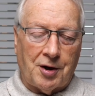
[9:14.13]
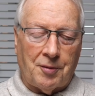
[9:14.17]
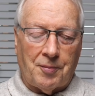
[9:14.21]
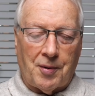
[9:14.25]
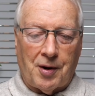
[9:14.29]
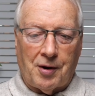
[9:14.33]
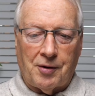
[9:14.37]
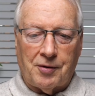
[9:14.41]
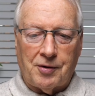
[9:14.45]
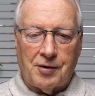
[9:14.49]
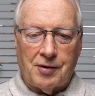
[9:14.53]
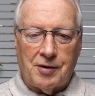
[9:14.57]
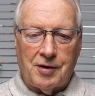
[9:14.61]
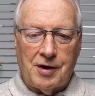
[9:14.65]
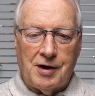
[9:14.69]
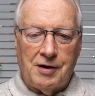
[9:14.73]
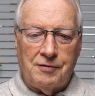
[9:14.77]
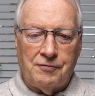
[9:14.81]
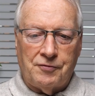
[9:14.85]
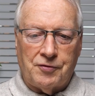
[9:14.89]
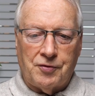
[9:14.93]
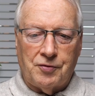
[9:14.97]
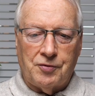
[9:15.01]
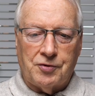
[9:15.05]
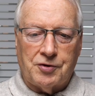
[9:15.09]
about
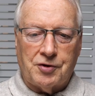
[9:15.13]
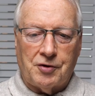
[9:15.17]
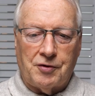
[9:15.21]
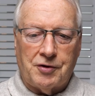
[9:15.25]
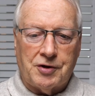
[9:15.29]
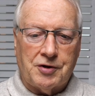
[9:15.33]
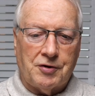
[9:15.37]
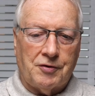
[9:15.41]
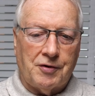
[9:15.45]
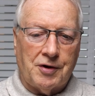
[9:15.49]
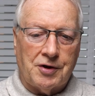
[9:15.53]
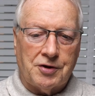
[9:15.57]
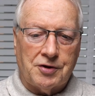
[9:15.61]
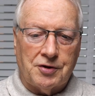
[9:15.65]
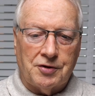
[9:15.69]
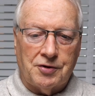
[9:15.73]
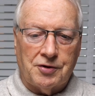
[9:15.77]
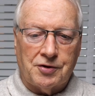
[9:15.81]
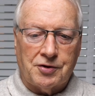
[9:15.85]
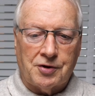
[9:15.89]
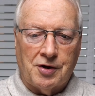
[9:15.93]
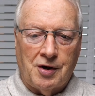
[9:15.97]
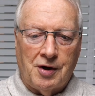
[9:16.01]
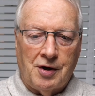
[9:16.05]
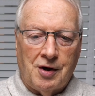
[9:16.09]
in future
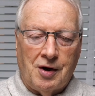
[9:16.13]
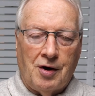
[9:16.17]
iterations